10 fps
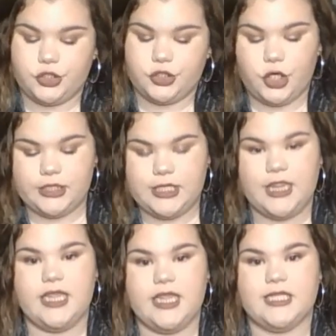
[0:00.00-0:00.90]
start
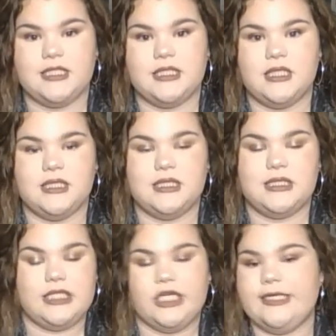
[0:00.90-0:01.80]
this
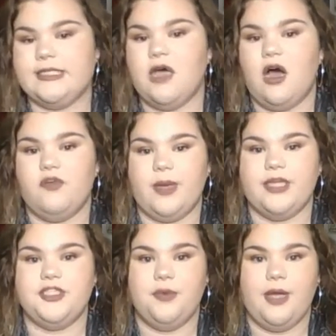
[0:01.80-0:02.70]
series off
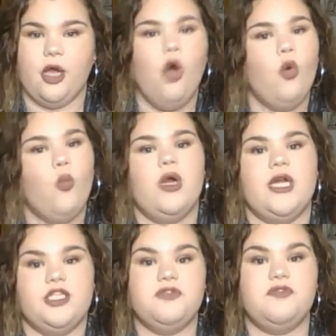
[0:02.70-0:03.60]
by doing
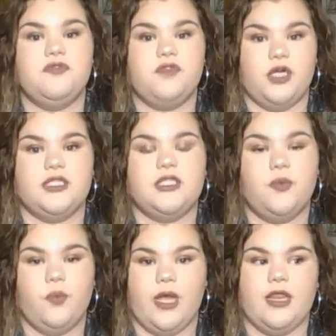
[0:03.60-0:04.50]
what I do
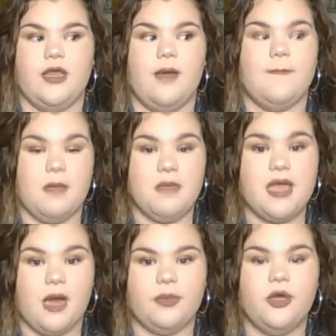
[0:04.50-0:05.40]
first with my
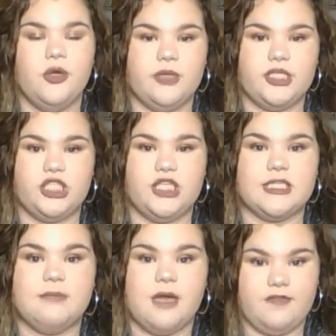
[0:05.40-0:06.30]
makeup, which
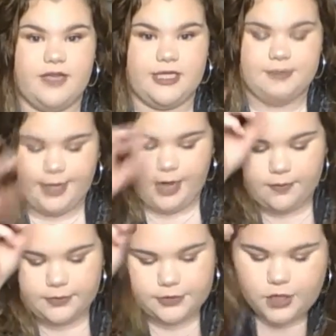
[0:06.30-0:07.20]
is my face
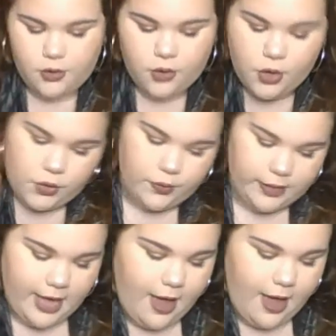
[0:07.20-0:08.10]
makeup. So
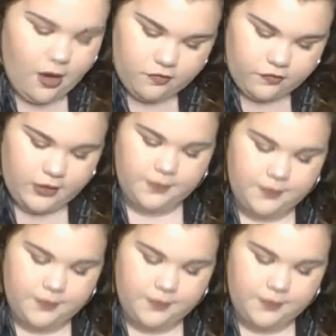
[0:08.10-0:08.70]
we have